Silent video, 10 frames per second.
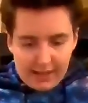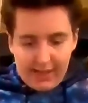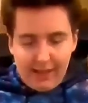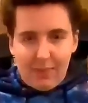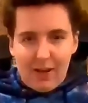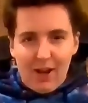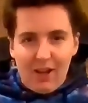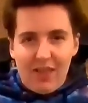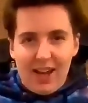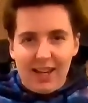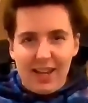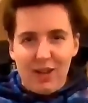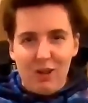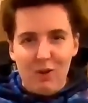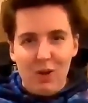Set me on that
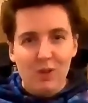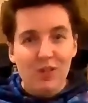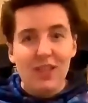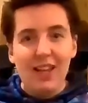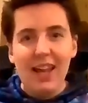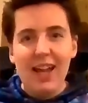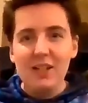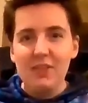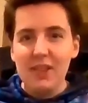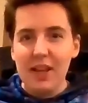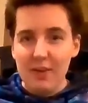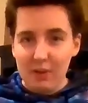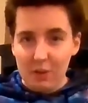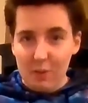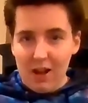yellow road to the land of
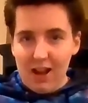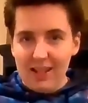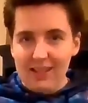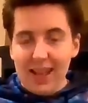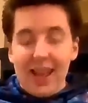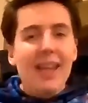never was.